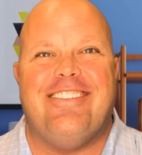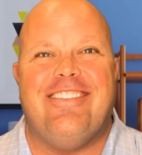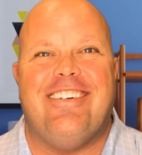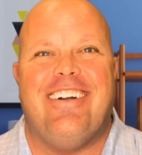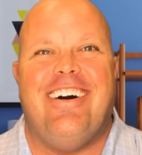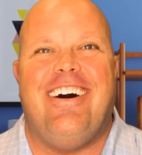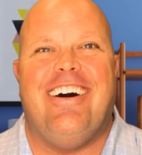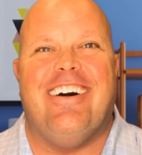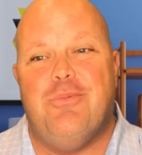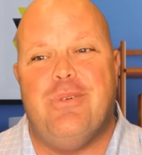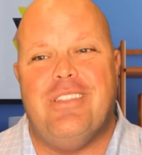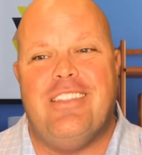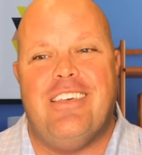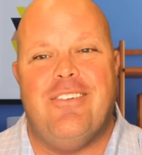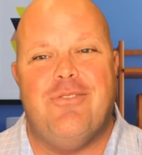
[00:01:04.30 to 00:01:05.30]
going on?
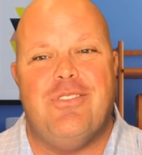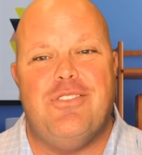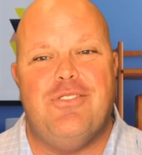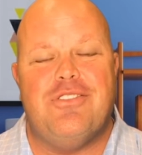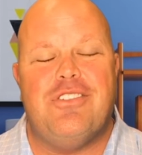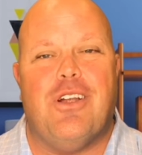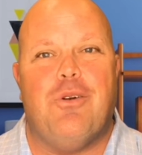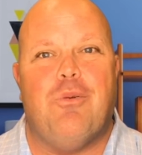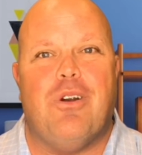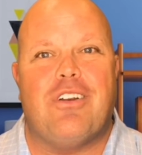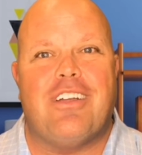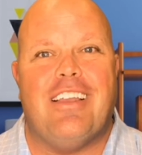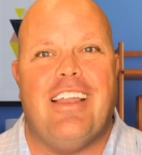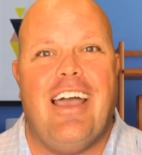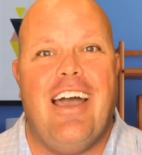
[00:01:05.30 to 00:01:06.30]
But then when you start
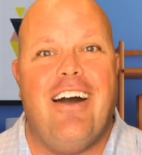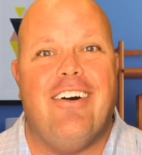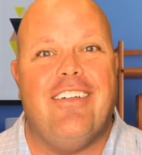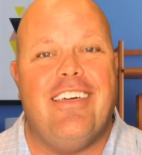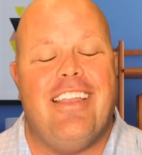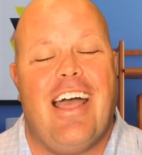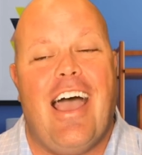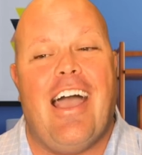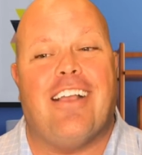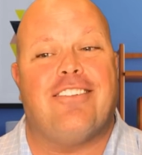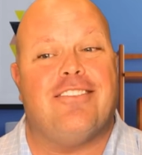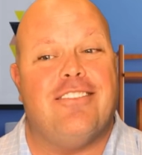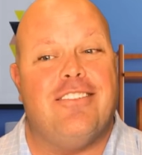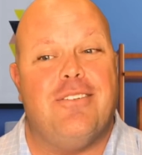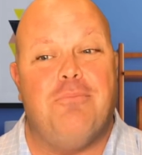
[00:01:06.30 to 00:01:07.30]
working out, it
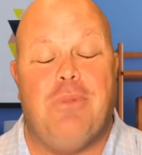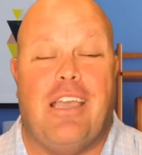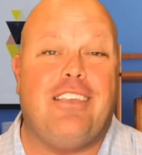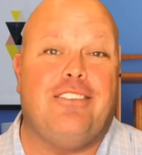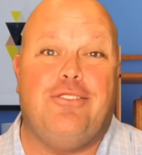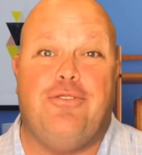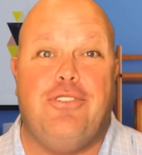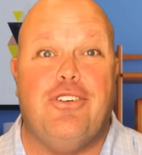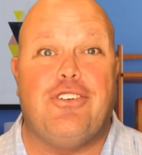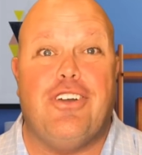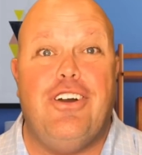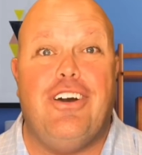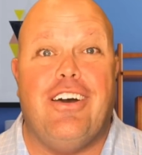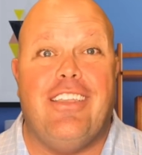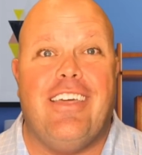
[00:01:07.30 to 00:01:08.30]
actually makes you feel
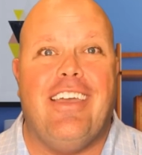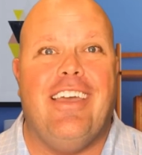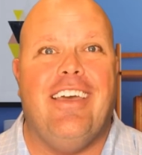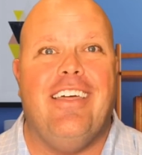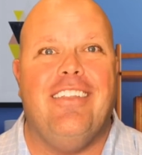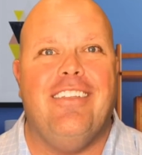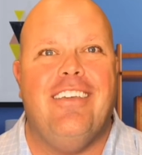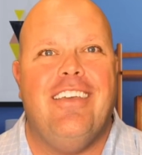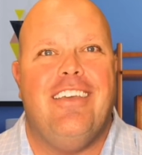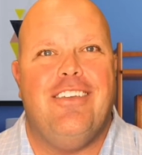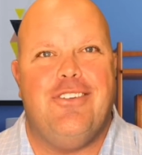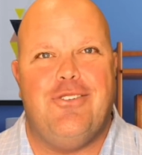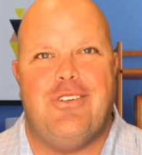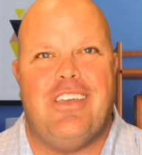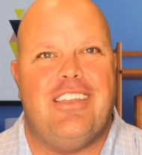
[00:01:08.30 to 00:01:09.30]
good, and
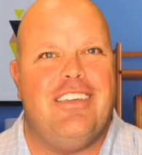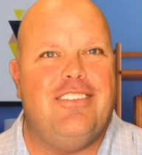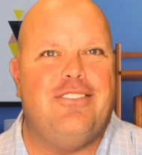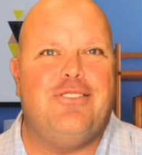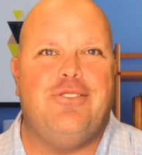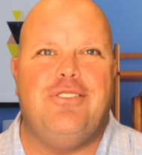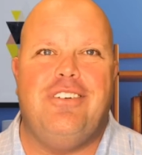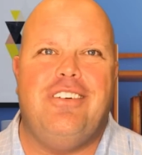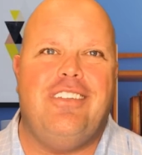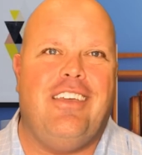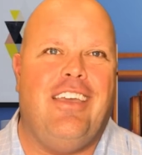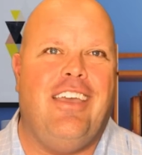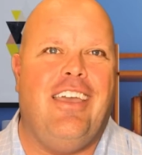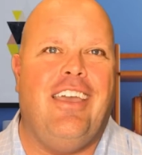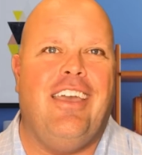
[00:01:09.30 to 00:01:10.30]
you get into it,
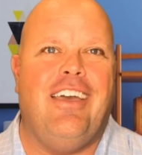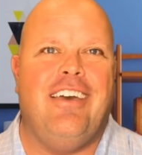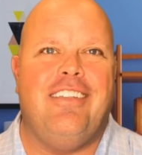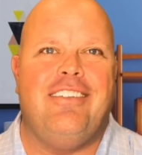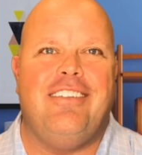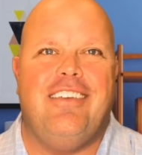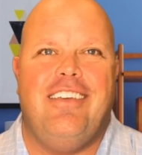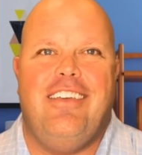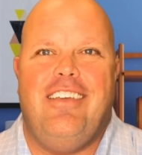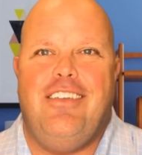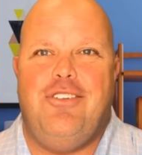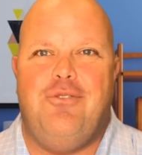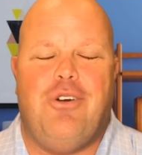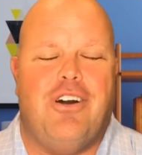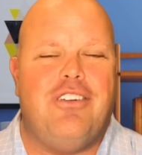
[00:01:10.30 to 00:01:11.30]
and
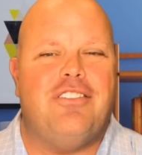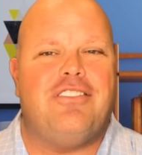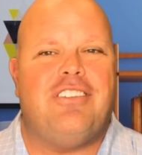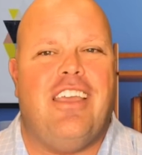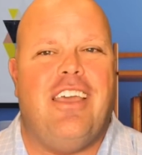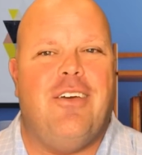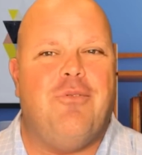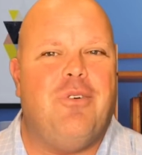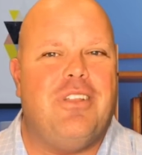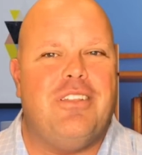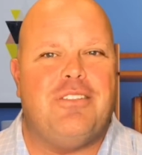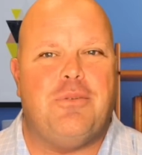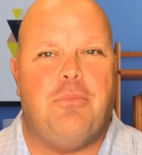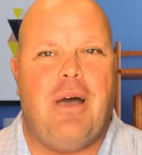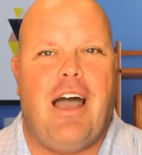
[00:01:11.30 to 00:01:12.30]
you understand what
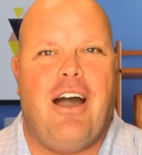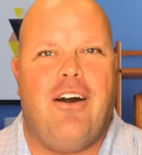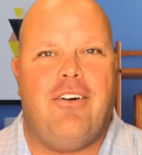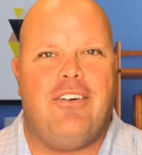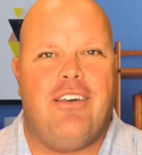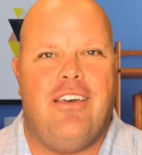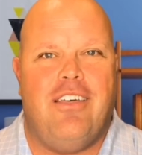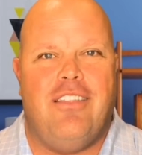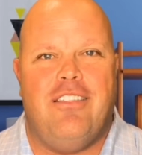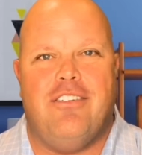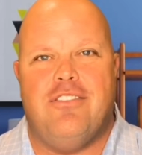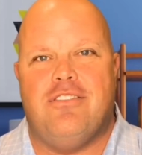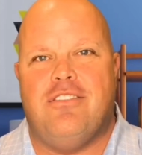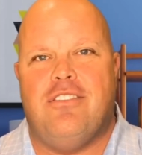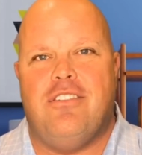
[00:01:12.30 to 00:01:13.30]
it's about. And there